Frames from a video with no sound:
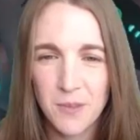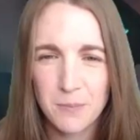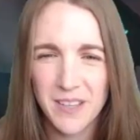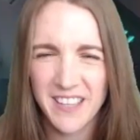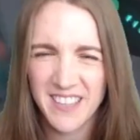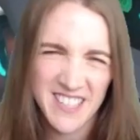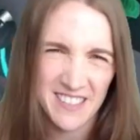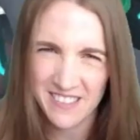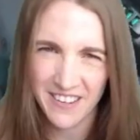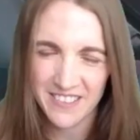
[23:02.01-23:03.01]
But like that
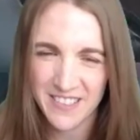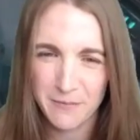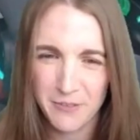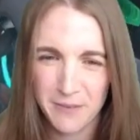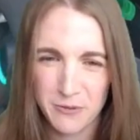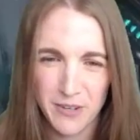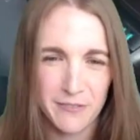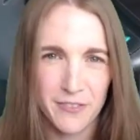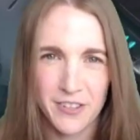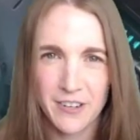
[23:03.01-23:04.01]
takes a lot of time for them to wait
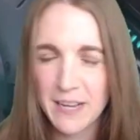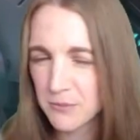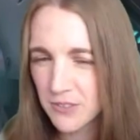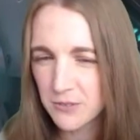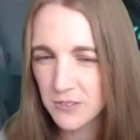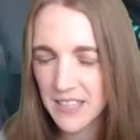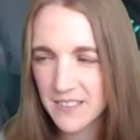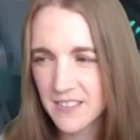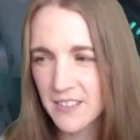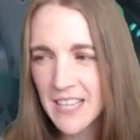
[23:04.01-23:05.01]
for their grapple to cool down,
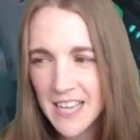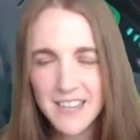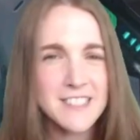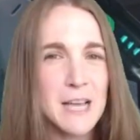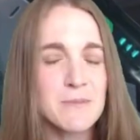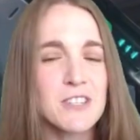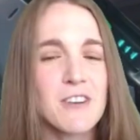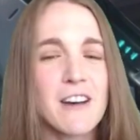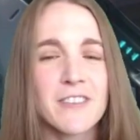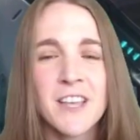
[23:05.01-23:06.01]
so it doesn't happen too
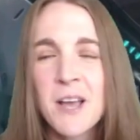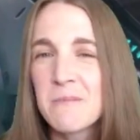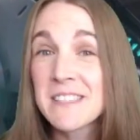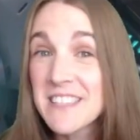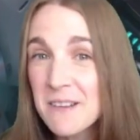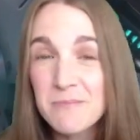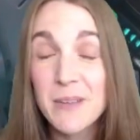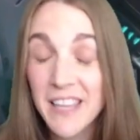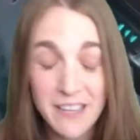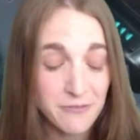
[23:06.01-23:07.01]
often. But
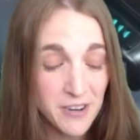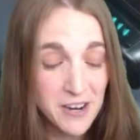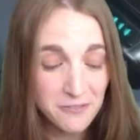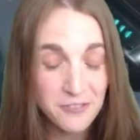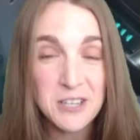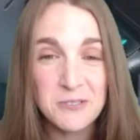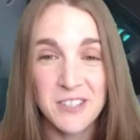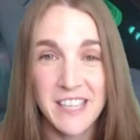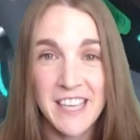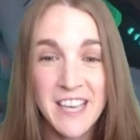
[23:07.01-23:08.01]
like very
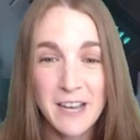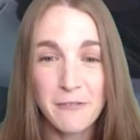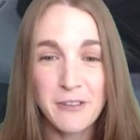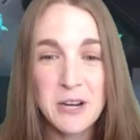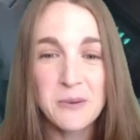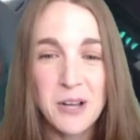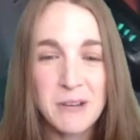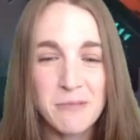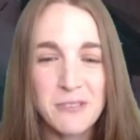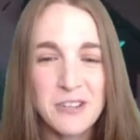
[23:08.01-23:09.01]
frequently, a Pharah will come
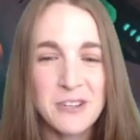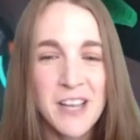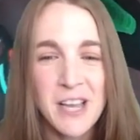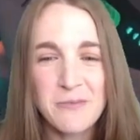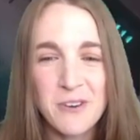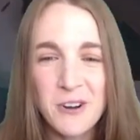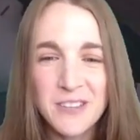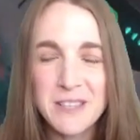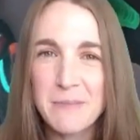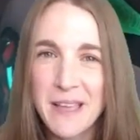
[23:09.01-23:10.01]
through and we're
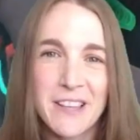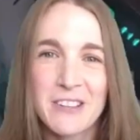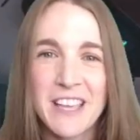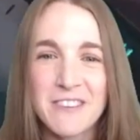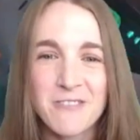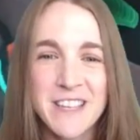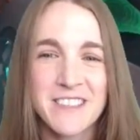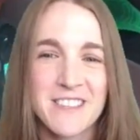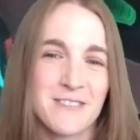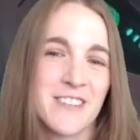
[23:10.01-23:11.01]
holding the payload like right in
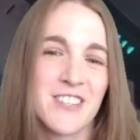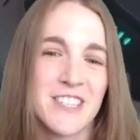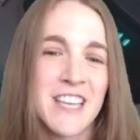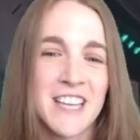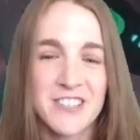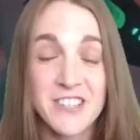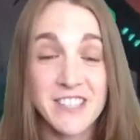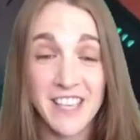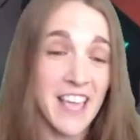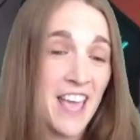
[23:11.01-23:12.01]
this region, and she's
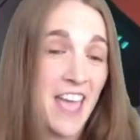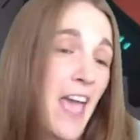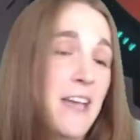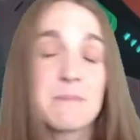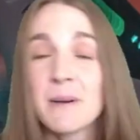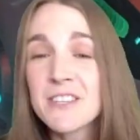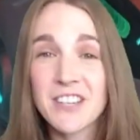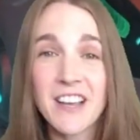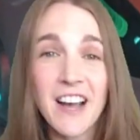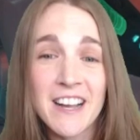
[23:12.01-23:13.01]
like, "Hey, a bunch of
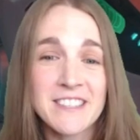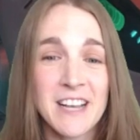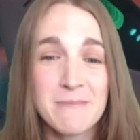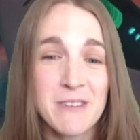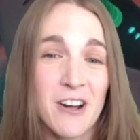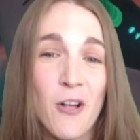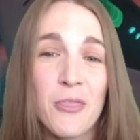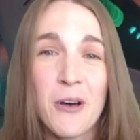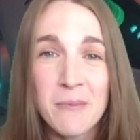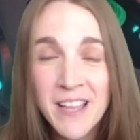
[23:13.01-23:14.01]
guys, I'm gonna ult
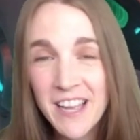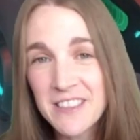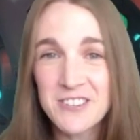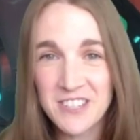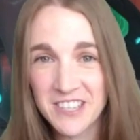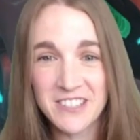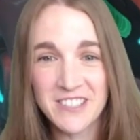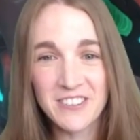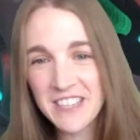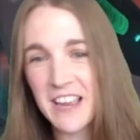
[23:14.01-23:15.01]
them," and then she starts
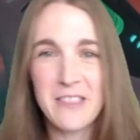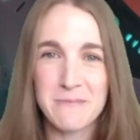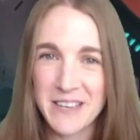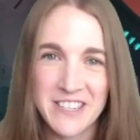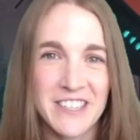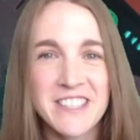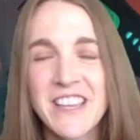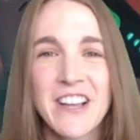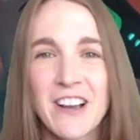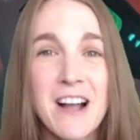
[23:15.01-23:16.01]
ulting, and then my turrets
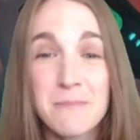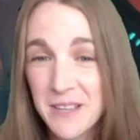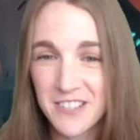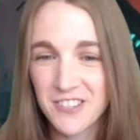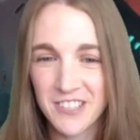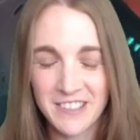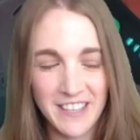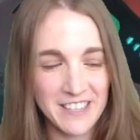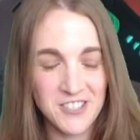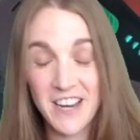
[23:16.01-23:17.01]
take her out because she didn't
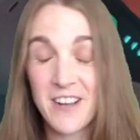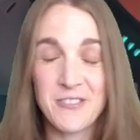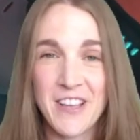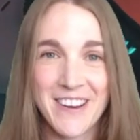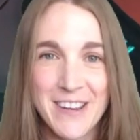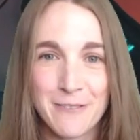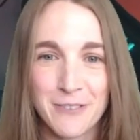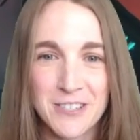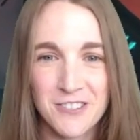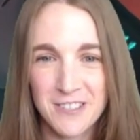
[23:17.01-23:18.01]
like check out the area
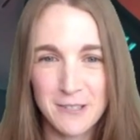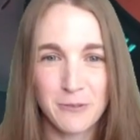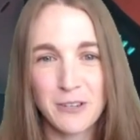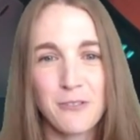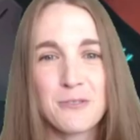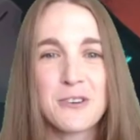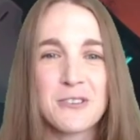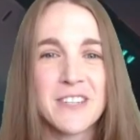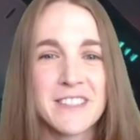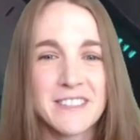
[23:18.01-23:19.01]
first. She just went through
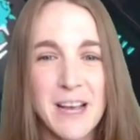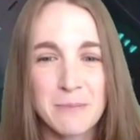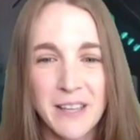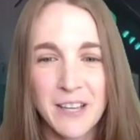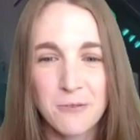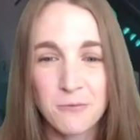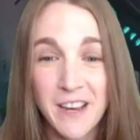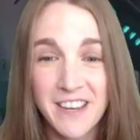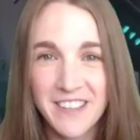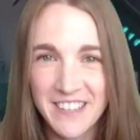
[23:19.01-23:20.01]
and stopped like
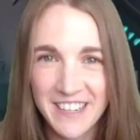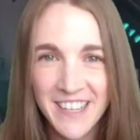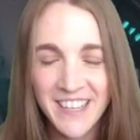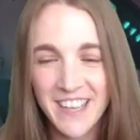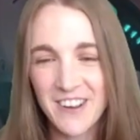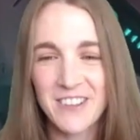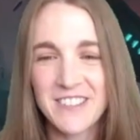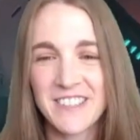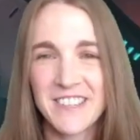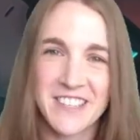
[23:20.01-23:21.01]
right here and
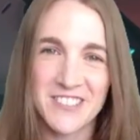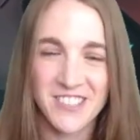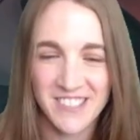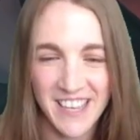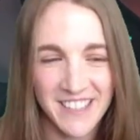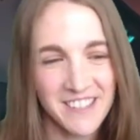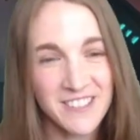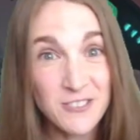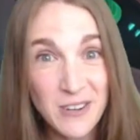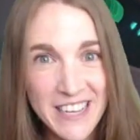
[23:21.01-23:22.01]
ulted, and then she's dead, and it's
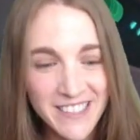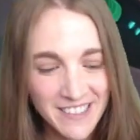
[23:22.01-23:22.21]
great.